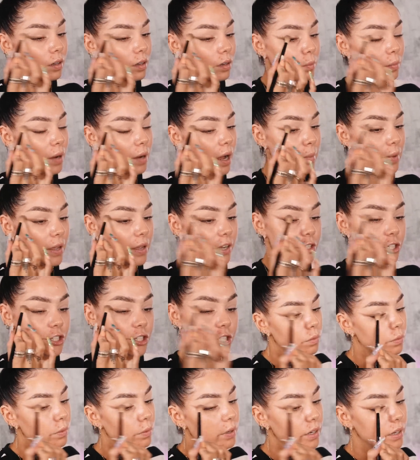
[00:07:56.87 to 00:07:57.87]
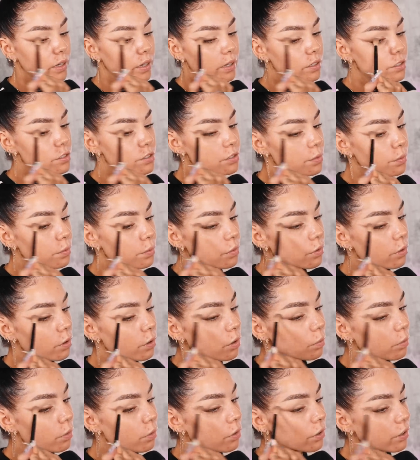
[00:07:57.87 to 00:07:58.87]
bye bitch. We do
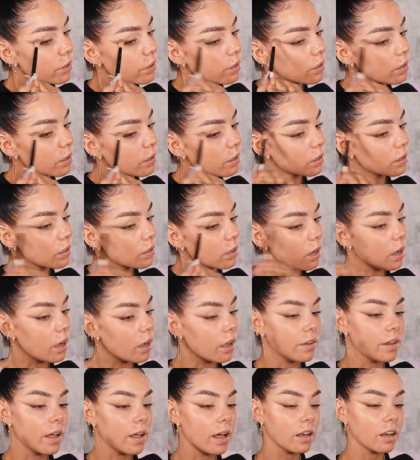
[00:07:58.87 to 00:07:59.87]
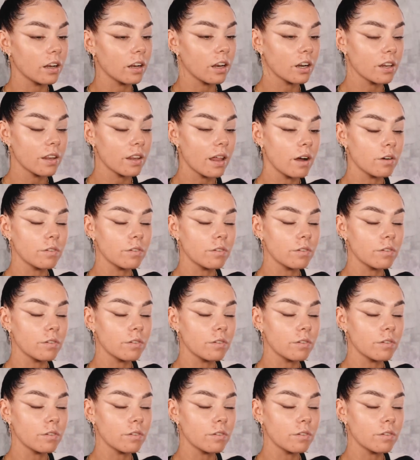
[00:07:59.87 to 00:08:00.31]
not want her there. Look at that